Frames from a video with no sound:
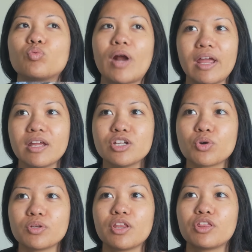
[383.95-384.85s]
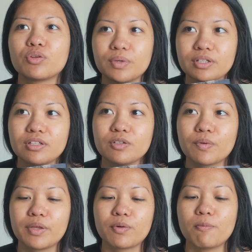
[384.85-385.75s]
rage or the thrill or
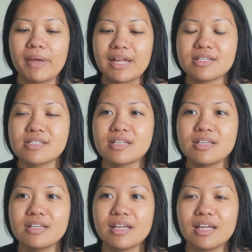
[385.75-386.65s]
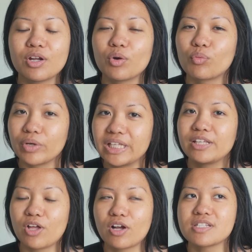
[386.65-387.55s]
the romantasy in a really
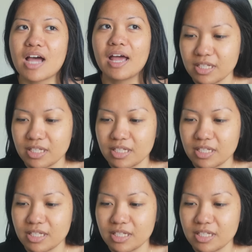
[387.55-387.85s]
long time.